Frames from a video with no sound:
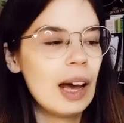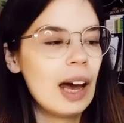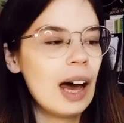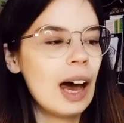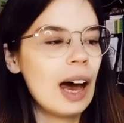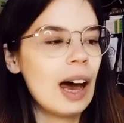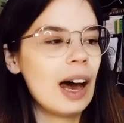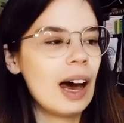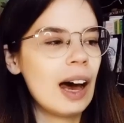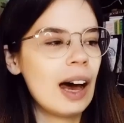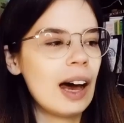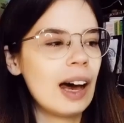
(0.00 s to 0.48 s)

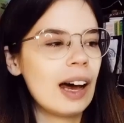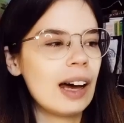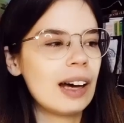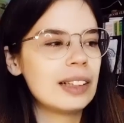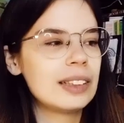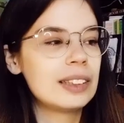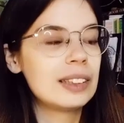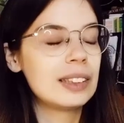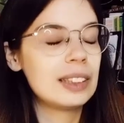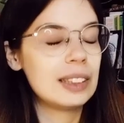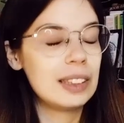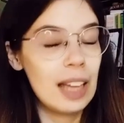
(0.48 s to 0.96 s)

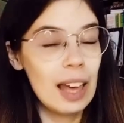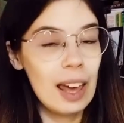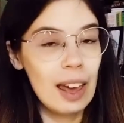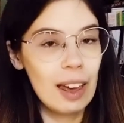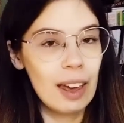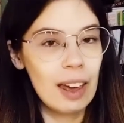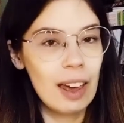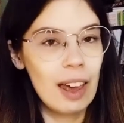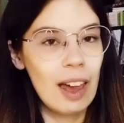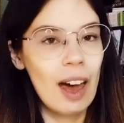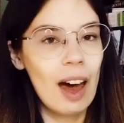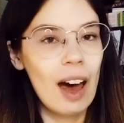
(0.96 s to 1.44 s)

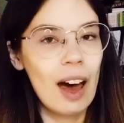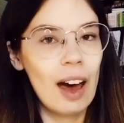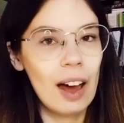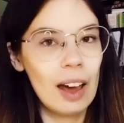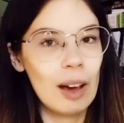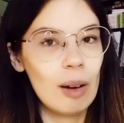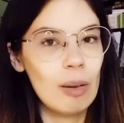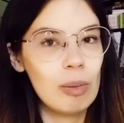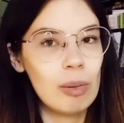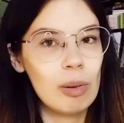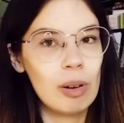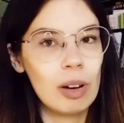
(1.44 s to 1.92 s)
Today
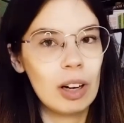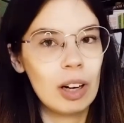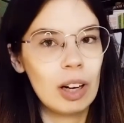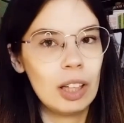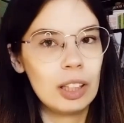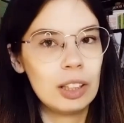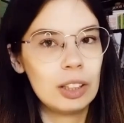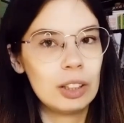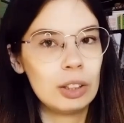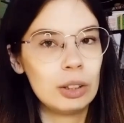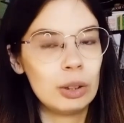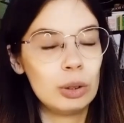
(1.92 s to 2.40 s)
I
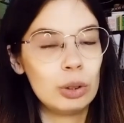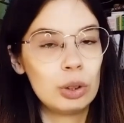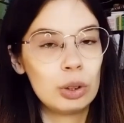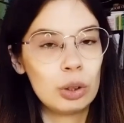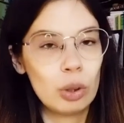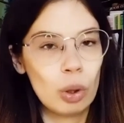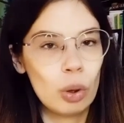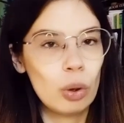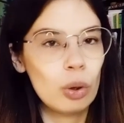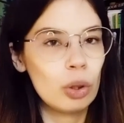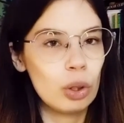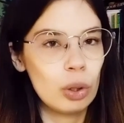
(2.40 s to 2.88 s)
wanted to
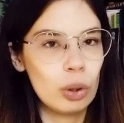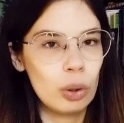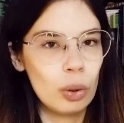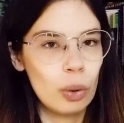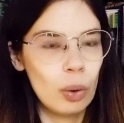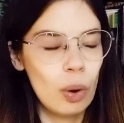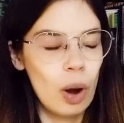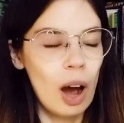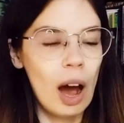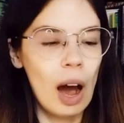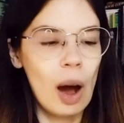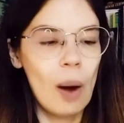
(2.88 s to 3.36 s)
show
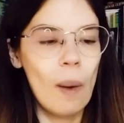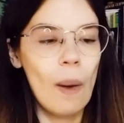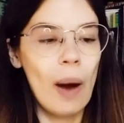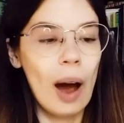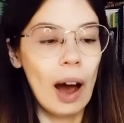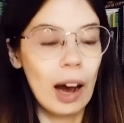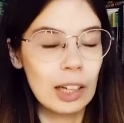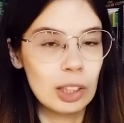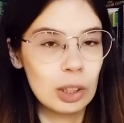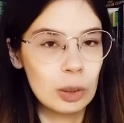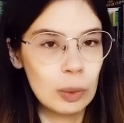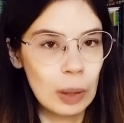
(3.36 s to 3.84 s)
you how
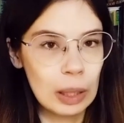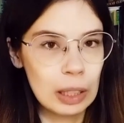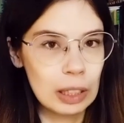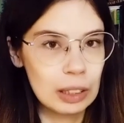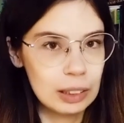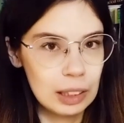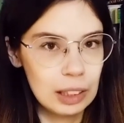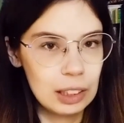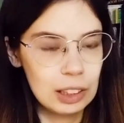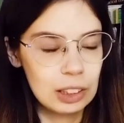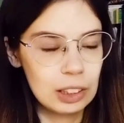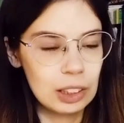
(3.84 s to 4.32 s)
I do
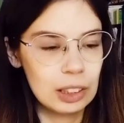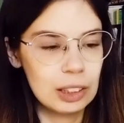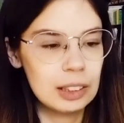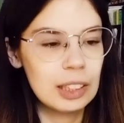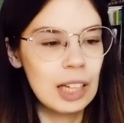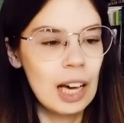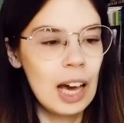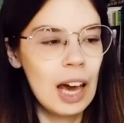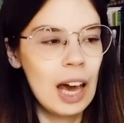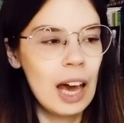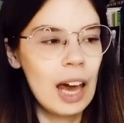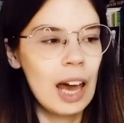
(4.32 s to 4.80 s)

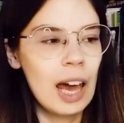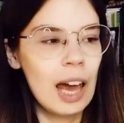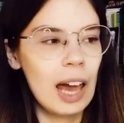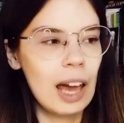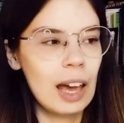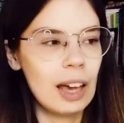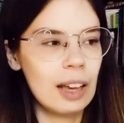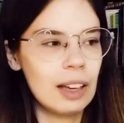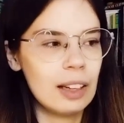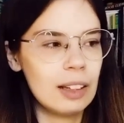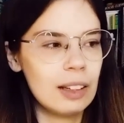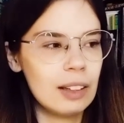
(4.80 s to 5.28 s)
annotations
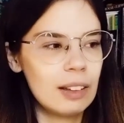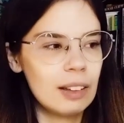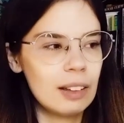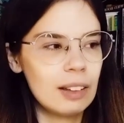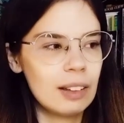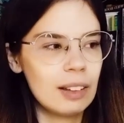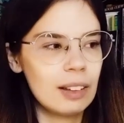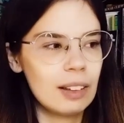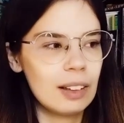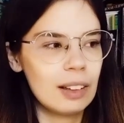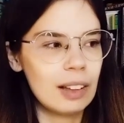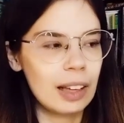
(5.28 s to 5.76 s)
and
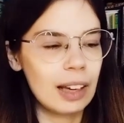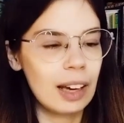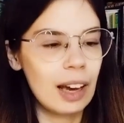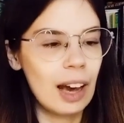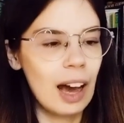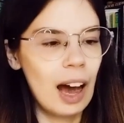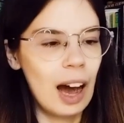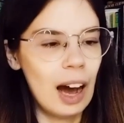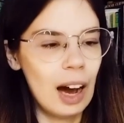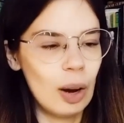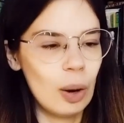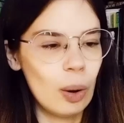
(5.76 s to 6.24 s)
like
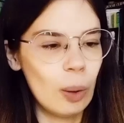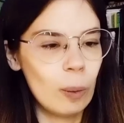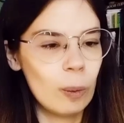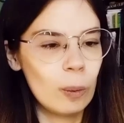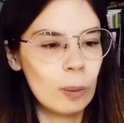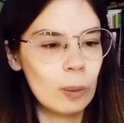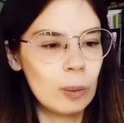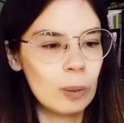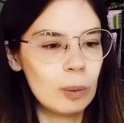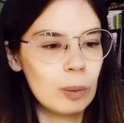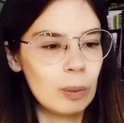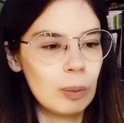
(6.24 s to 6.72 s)

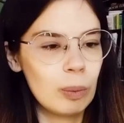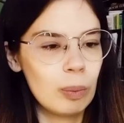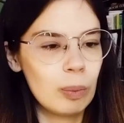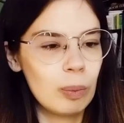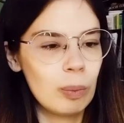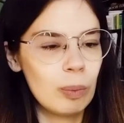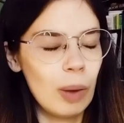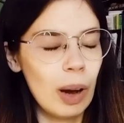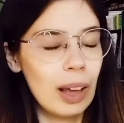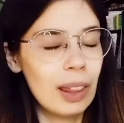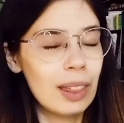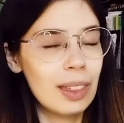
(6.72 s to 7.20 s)
how
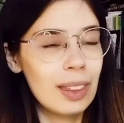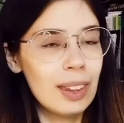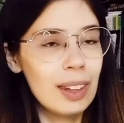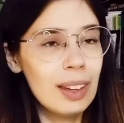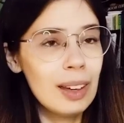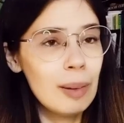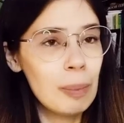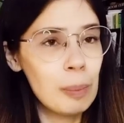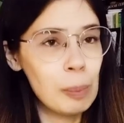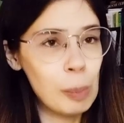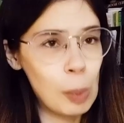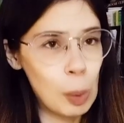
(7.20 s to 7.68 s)
I
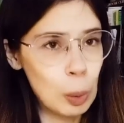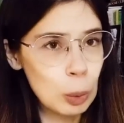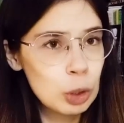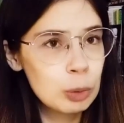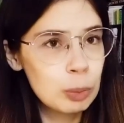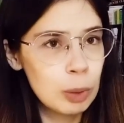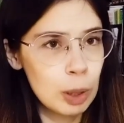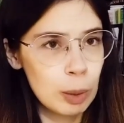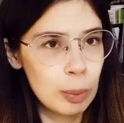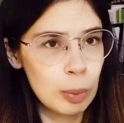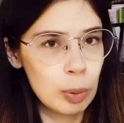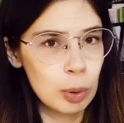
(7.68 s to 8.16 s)
think
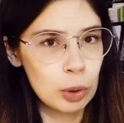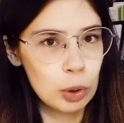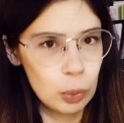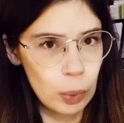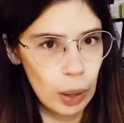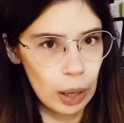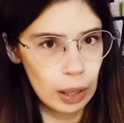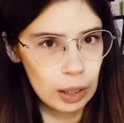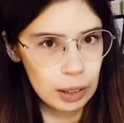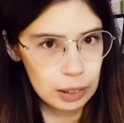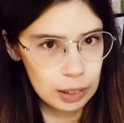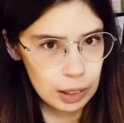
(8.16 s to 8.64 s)
most people
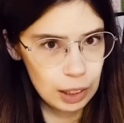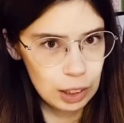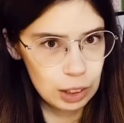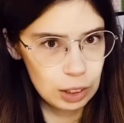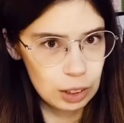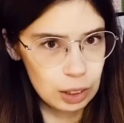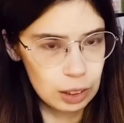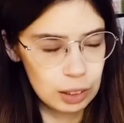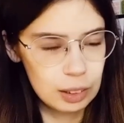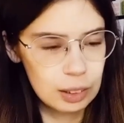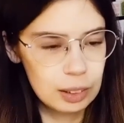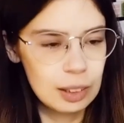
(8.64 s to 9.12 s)
do
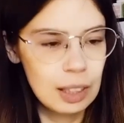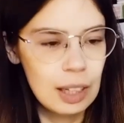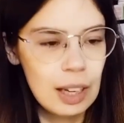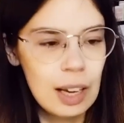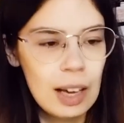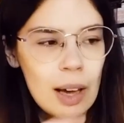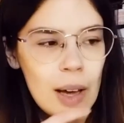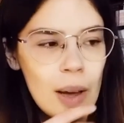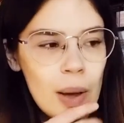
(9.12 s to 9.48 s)
annotations.